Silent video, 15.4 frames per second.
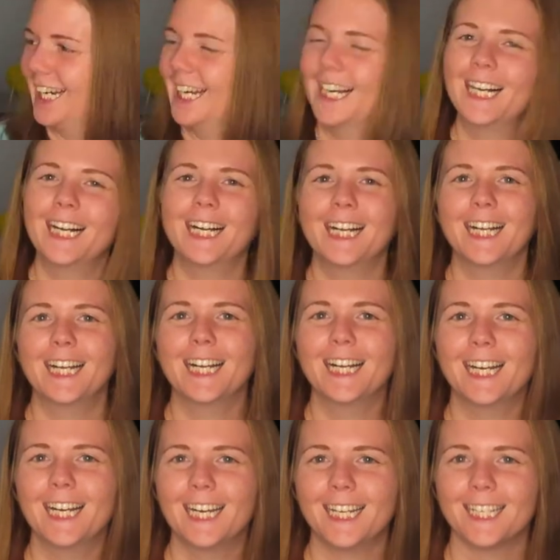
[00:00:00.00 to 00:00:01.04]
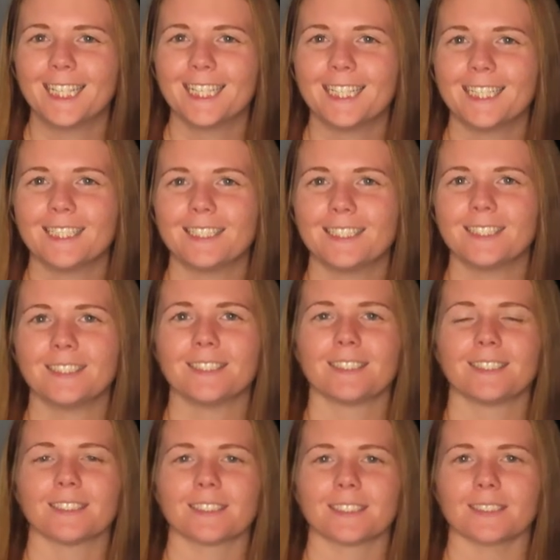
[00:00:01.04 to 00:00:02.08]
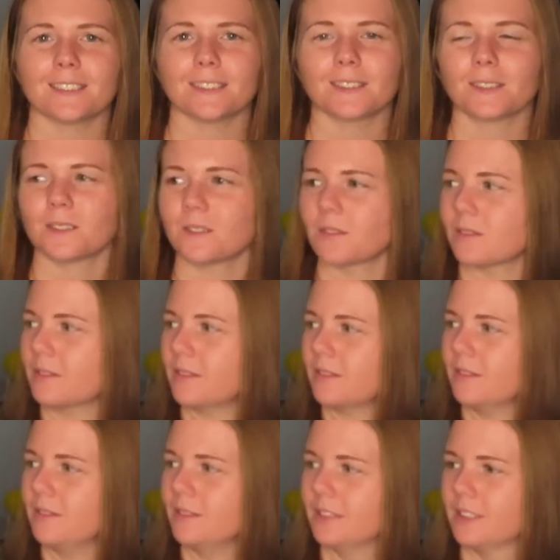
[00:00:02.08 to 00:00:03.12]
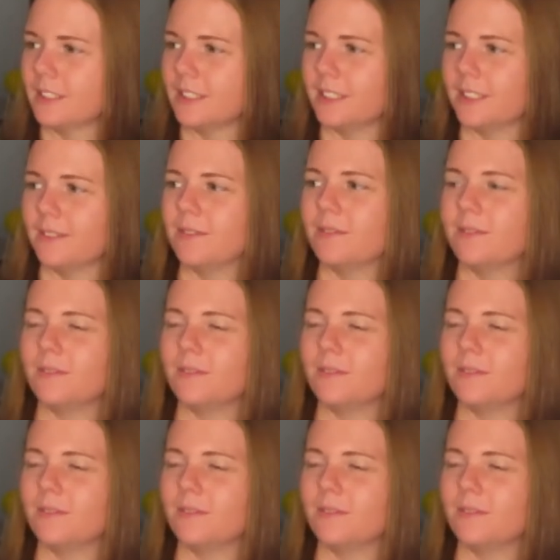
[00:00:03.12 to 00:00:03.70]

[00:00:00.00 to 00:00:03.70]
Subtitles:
(silent)